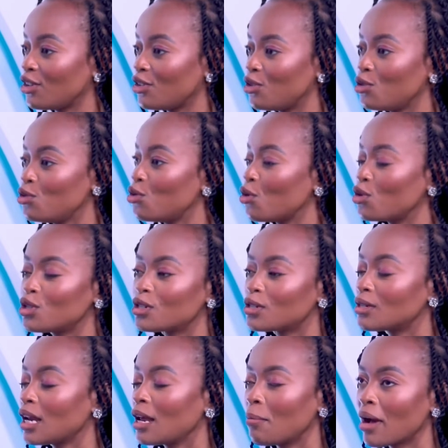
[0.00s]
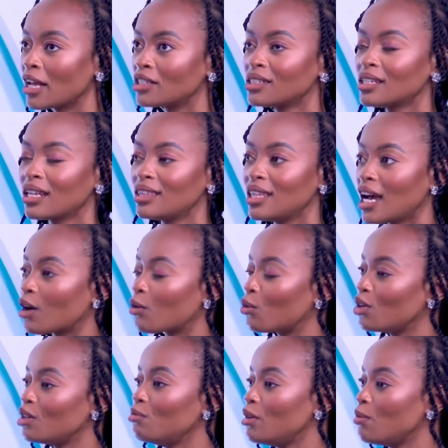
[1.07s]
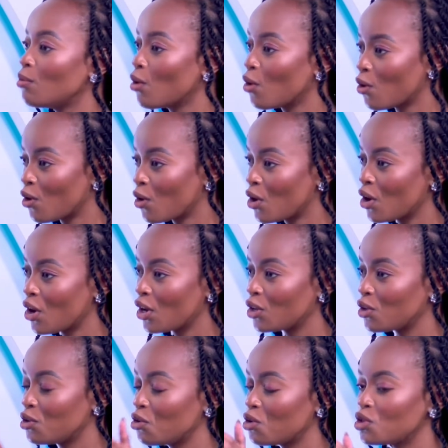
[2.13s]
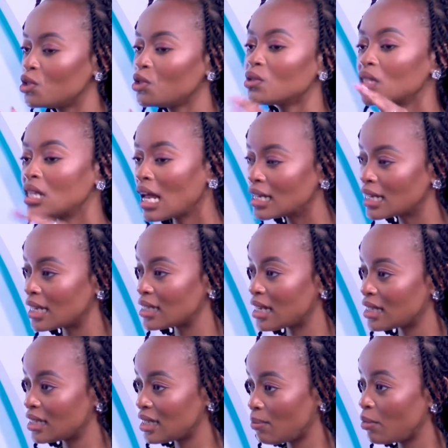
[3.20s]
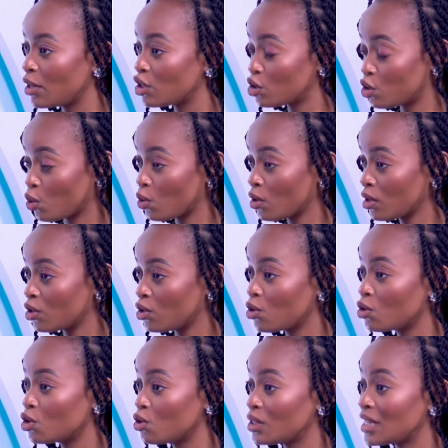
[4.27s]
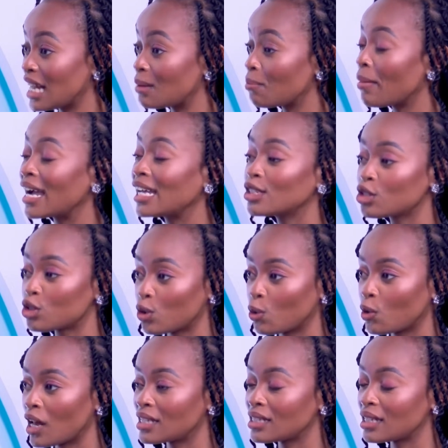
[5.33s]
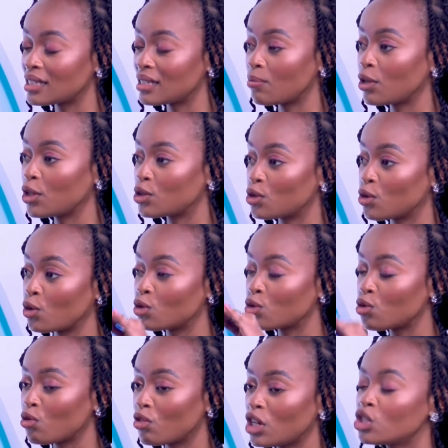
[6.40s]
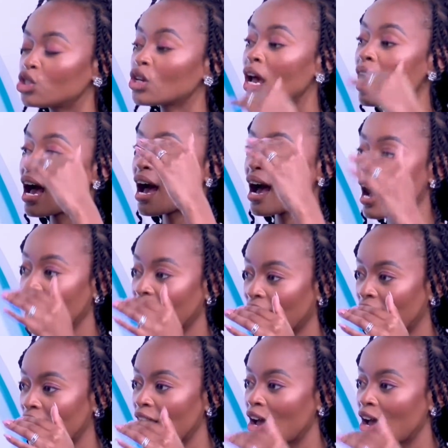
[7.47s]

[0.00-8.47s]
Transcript: You don't imagine that there could be more. You don't use that as a stepping stone. You don't use that milestone as a stepping stone to reach higher.